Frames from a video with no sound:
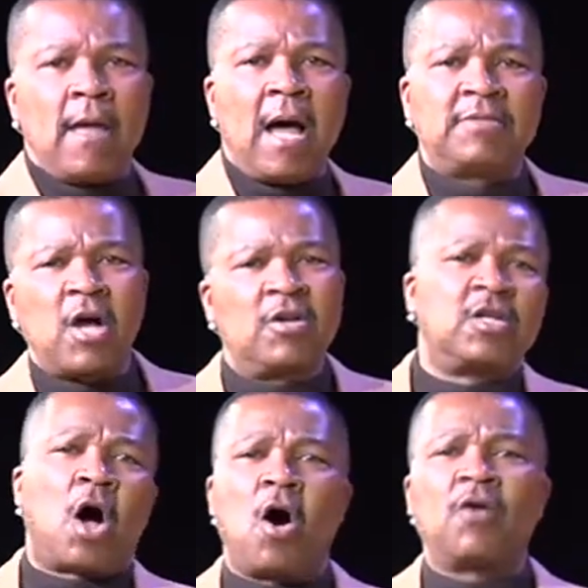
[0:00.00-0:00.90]
I'm talking
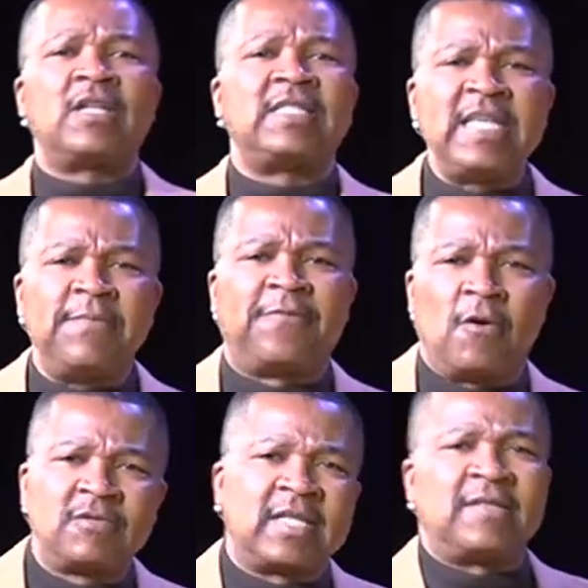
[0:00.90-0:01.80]
to all the deep
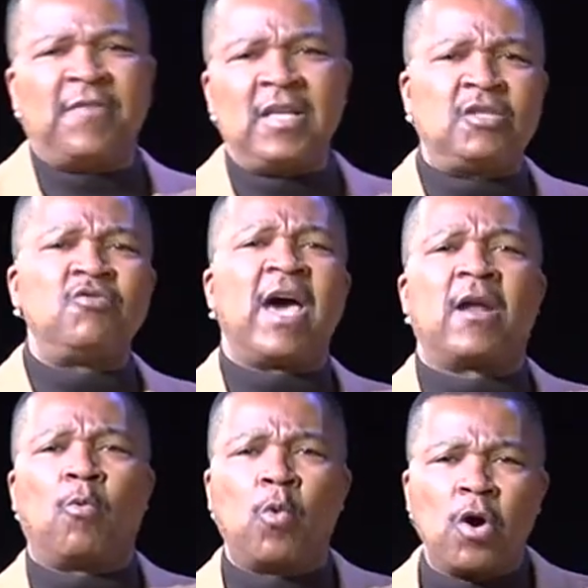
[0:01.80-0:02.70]
folks that think you
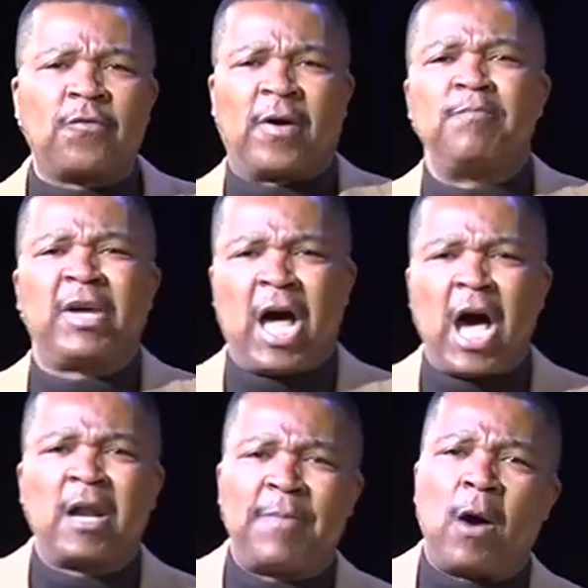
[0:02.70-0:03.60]
got a word from
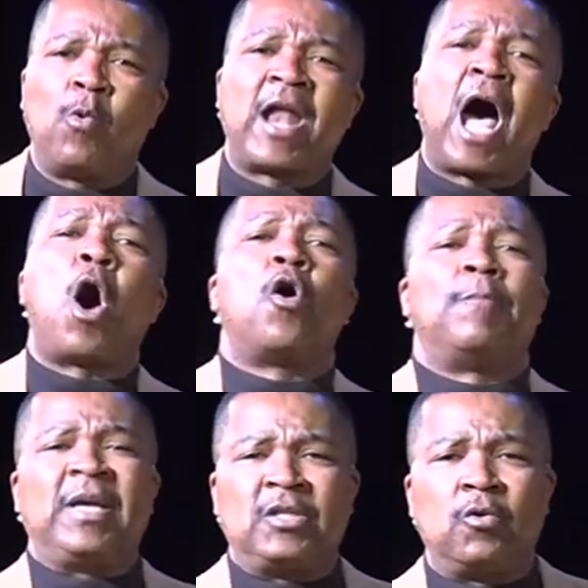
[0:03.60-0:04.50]
God about what I ought to
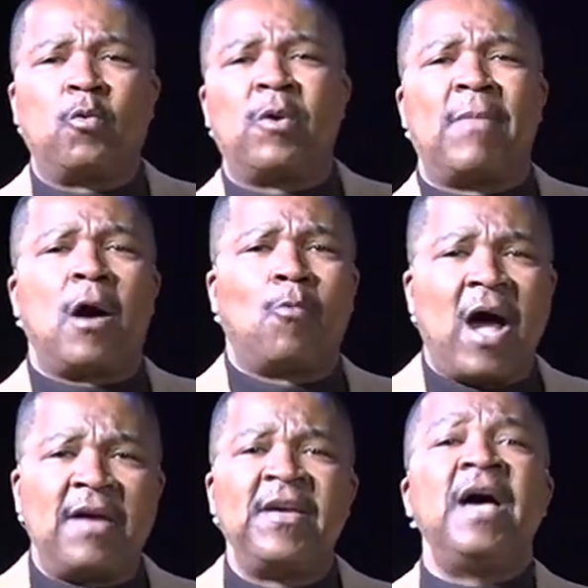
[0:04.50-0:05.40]
be doing with my
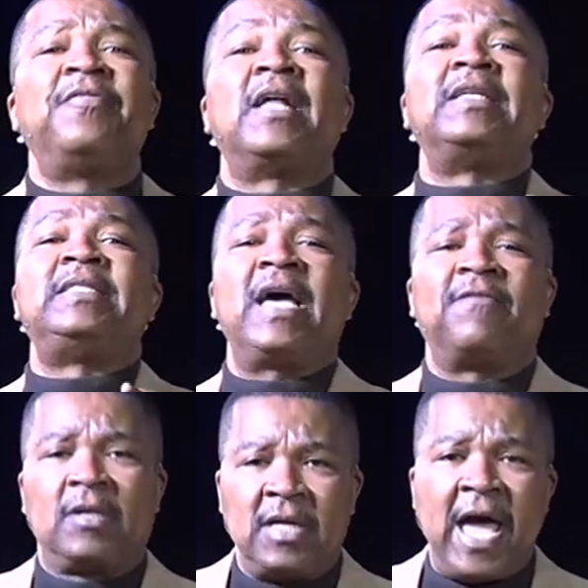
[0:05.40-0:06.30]
wife. The
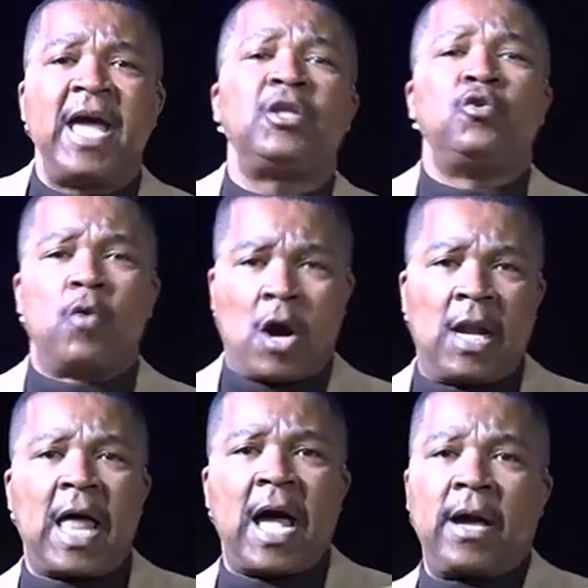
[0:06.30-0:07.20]
devil and you are
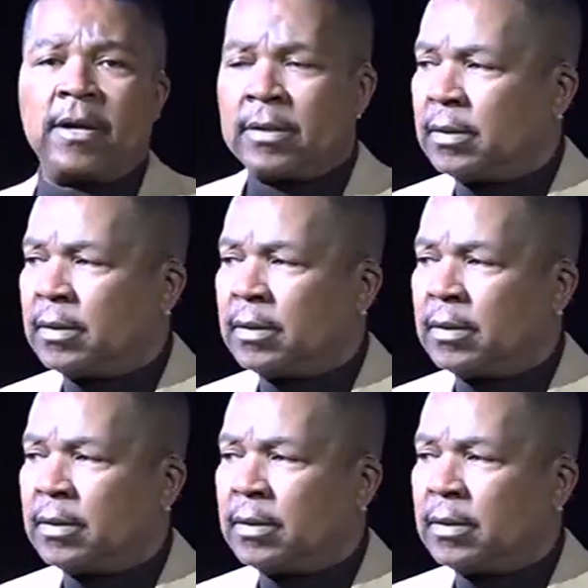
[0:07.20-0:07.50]
a liar.